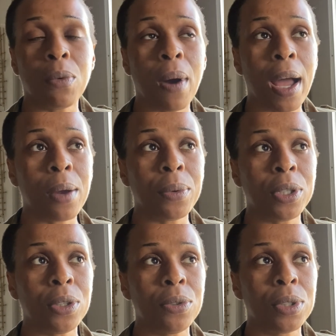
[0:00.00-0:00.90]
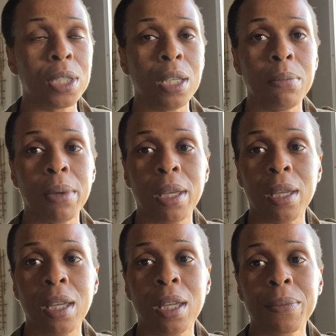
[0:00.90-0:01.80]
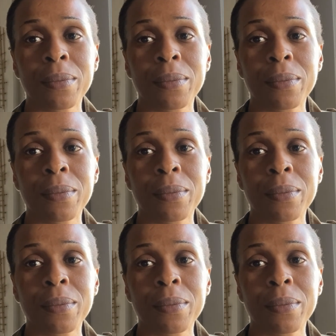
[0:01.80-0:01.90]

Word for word: why would you send me